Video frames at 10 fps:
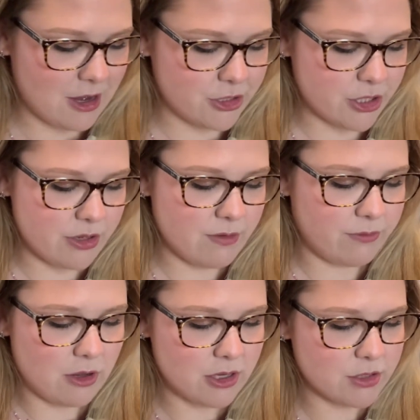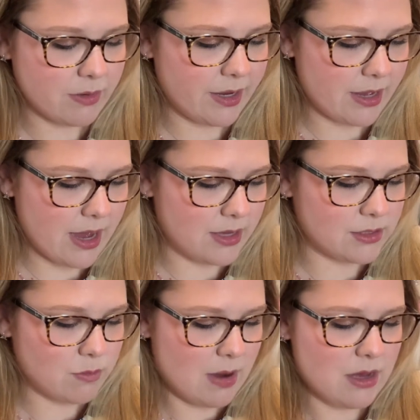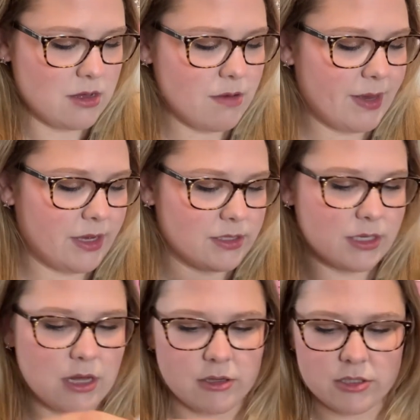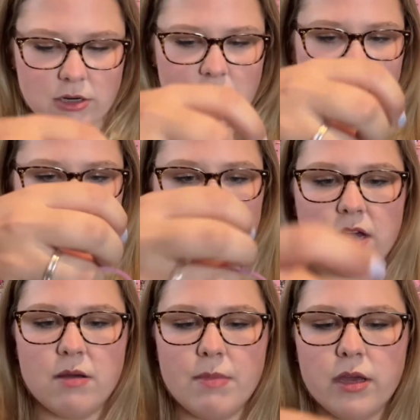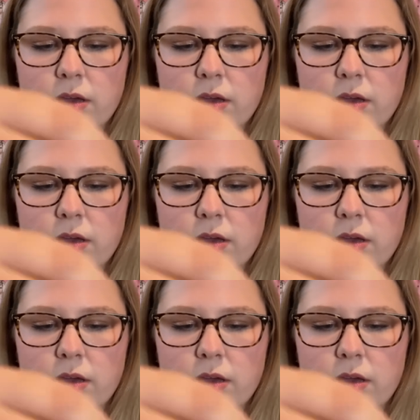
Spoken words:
I'll show you the floss ring as well because the colors are awesome.